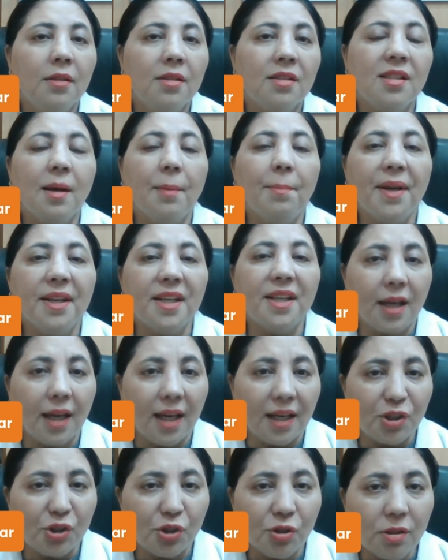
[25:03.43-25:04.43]
some
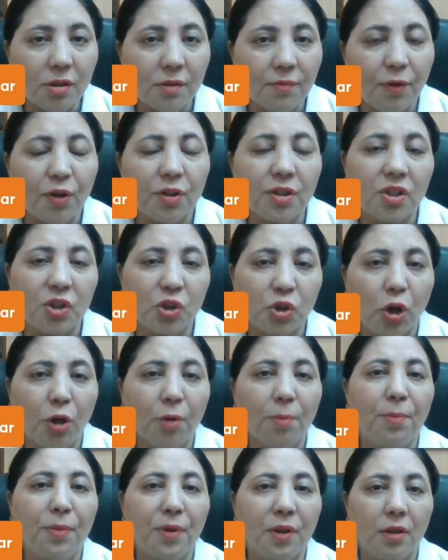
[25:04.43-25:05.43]
medications for a
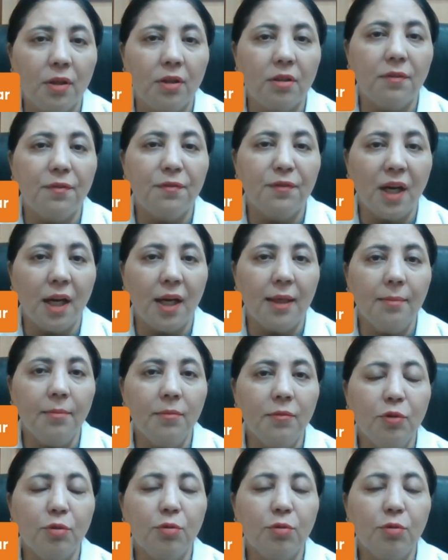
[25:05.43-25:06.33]
short period of time